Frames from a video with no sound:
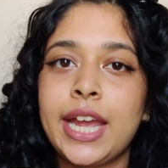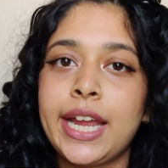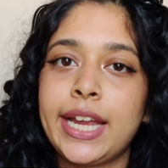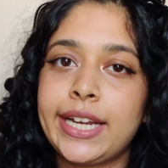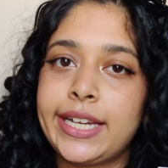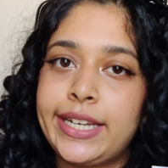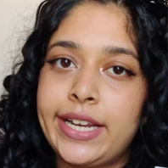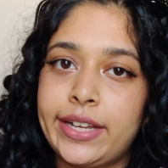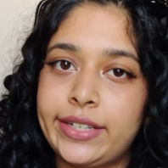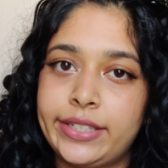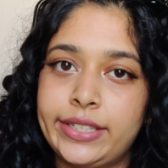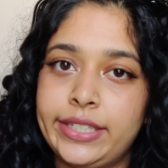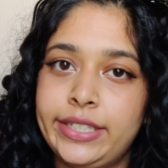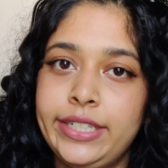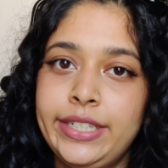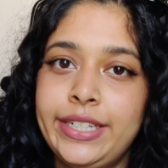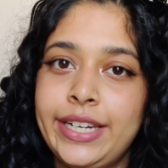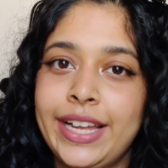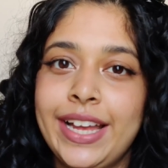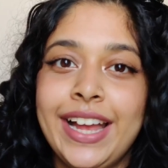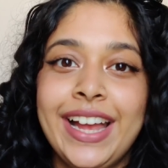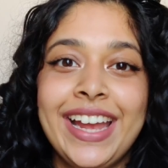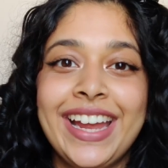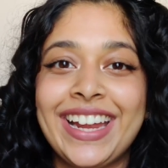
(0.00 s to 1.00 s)
It
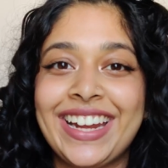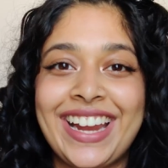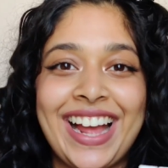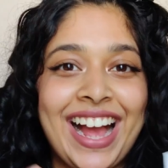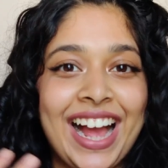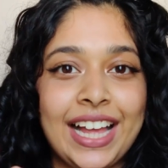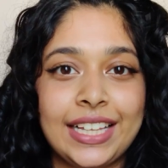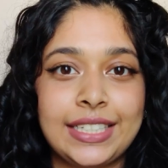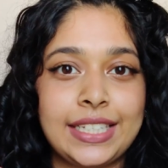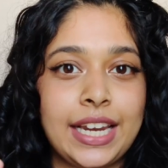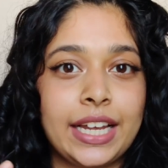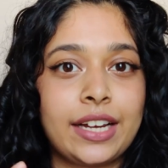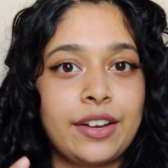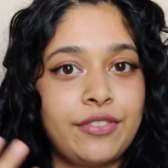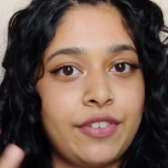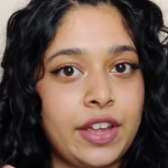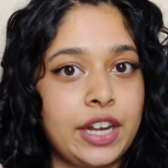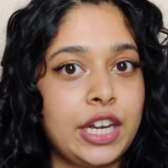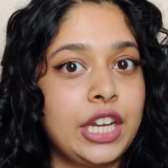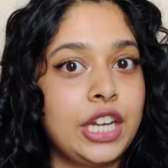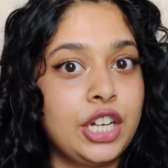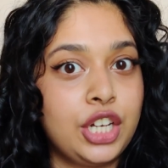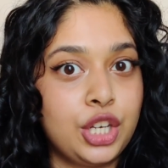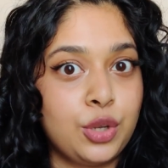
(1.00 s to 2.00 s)
doesn't. It has like a
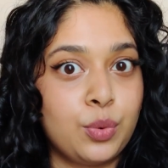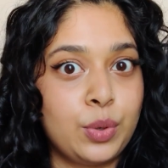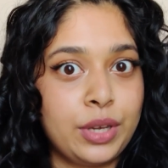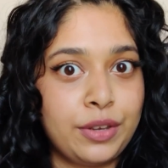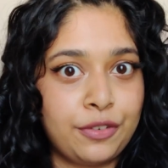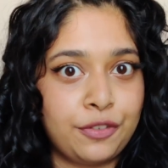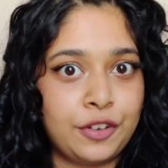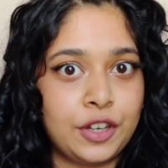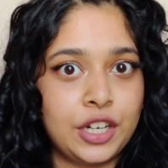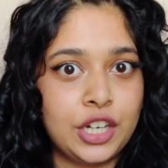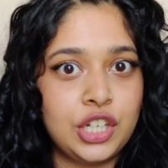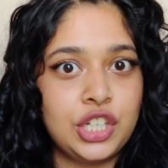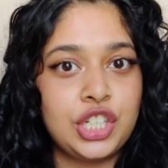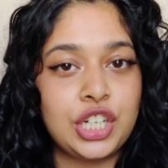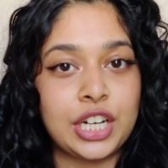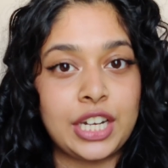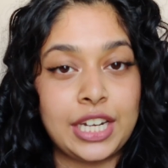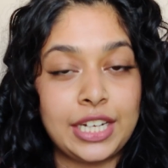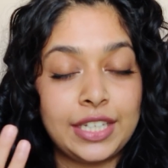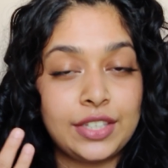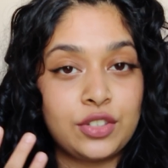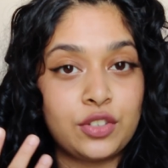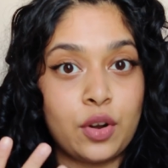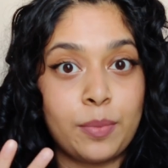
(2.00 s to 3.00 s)
very dewy finish, at
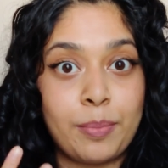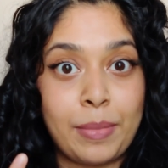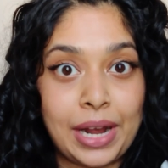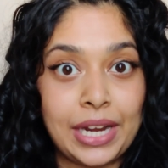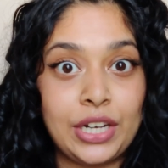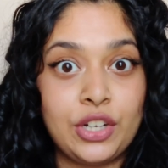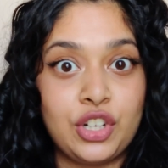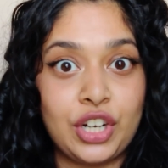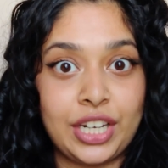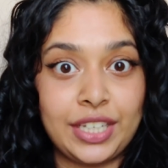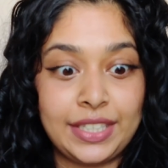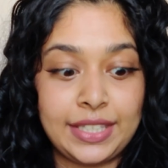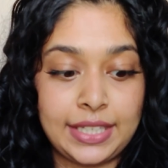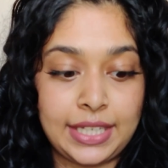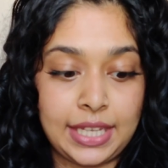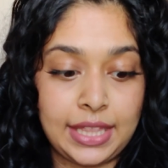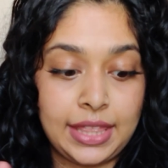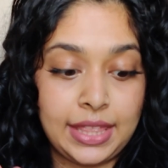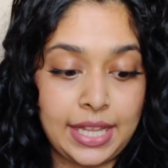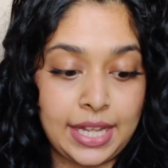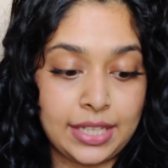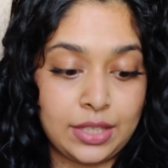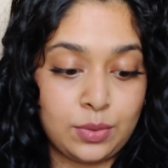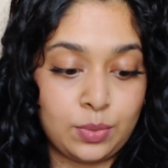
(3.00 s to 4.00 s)
least on my dry
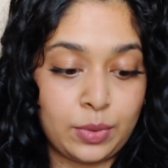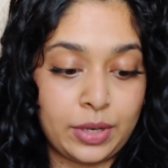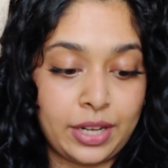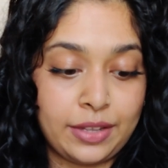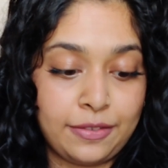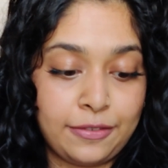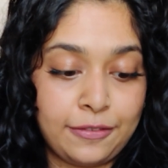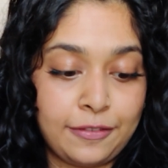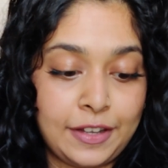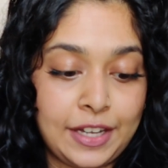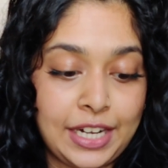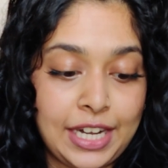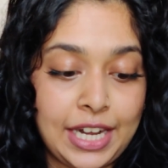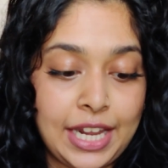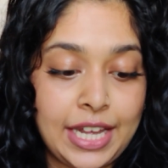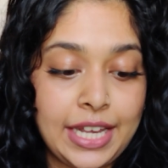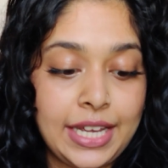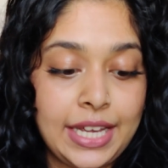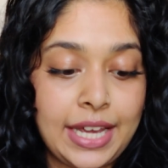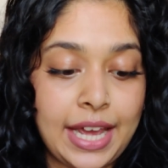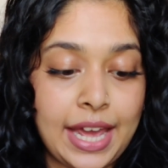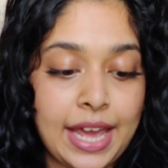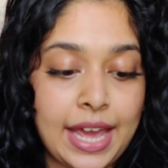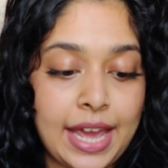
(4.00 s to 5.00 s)
skin, that's what I feel
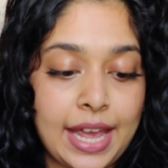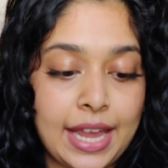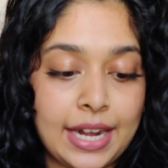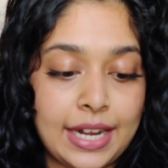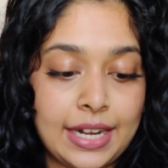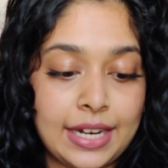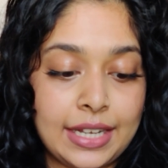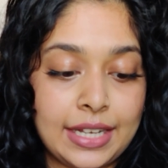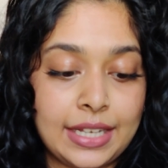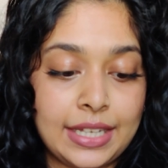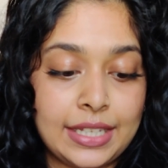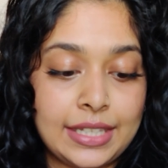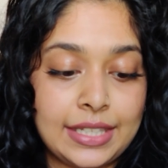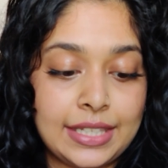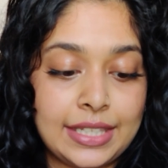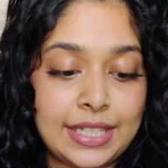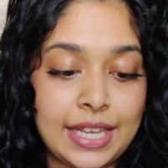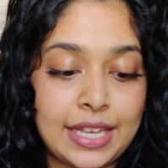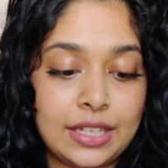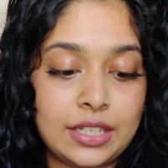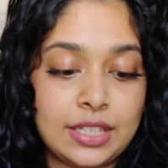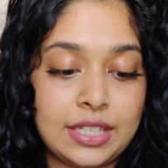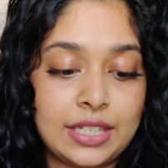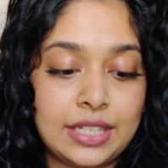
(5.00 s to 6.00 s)
like. And it
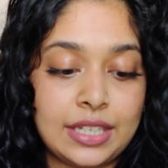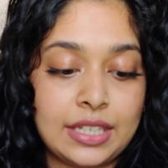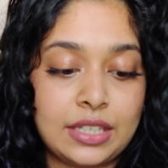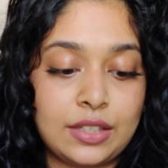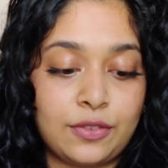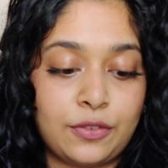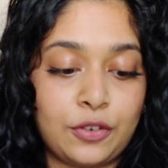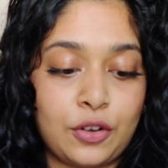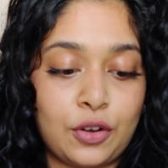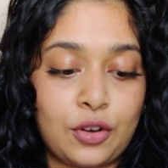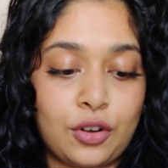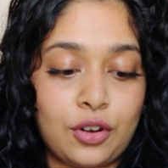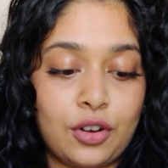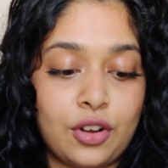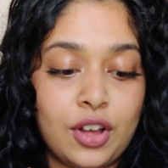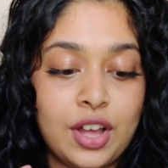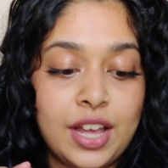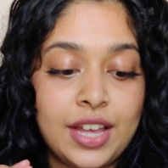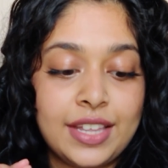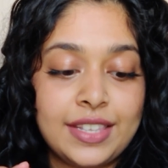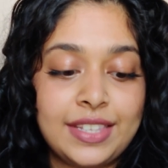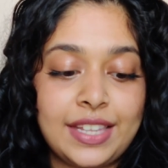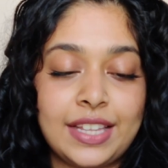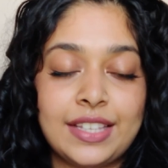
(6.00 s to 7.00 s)
says it's for
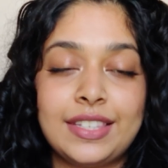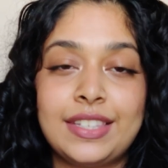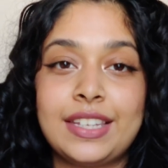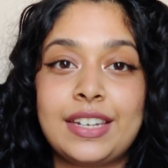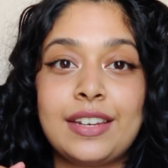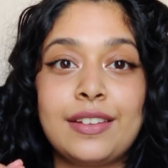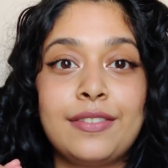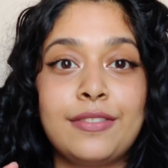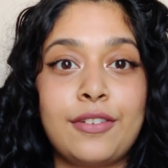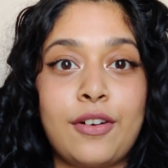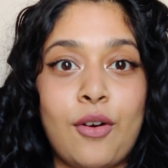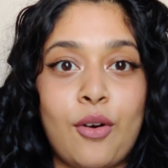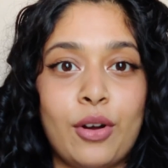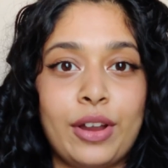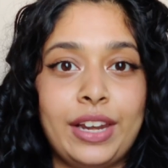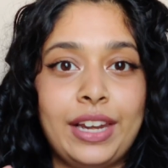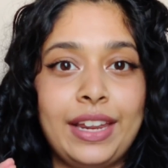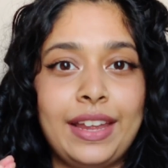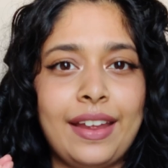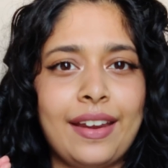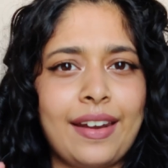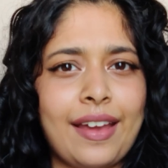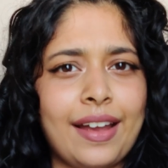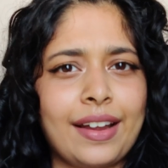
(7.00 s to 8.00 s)
sensitive,
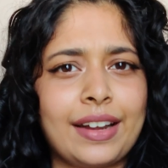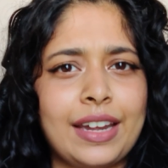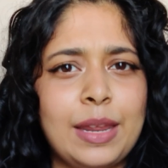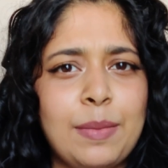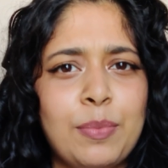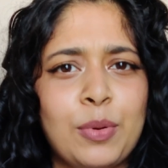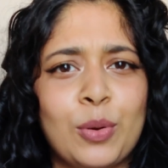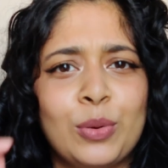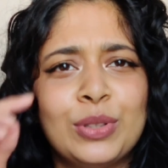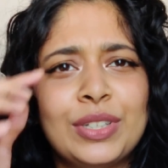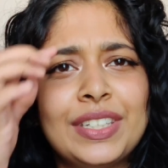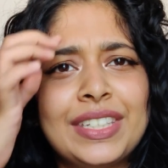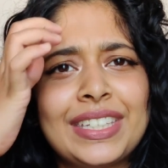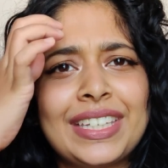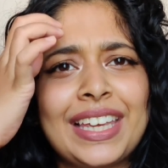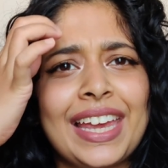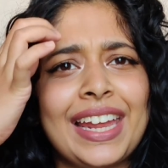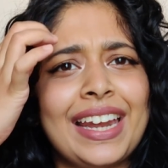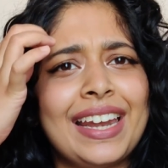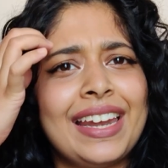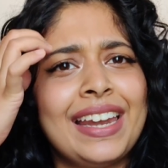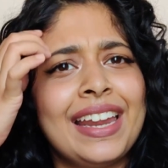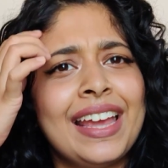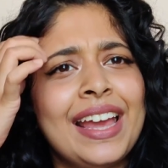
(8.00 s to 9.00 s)
oily and acne prone
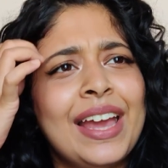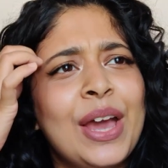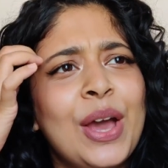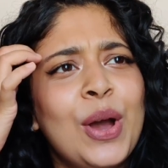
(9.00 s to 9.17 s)
skin,